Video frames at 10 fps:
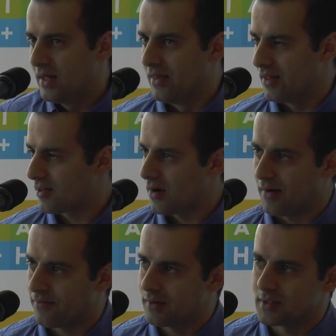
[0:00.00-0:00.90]
in this
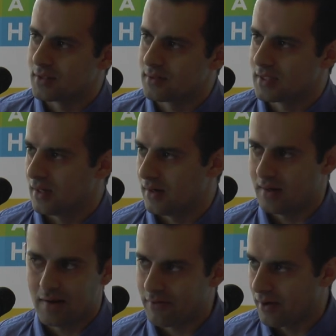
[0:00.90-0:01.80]
conference, you see it
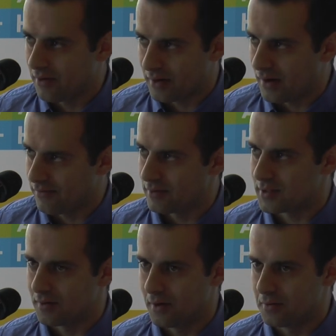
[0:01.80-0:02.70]
at every other
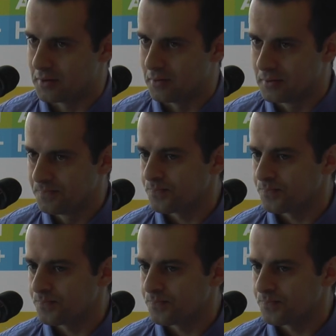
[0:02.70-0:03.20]
conference you go to.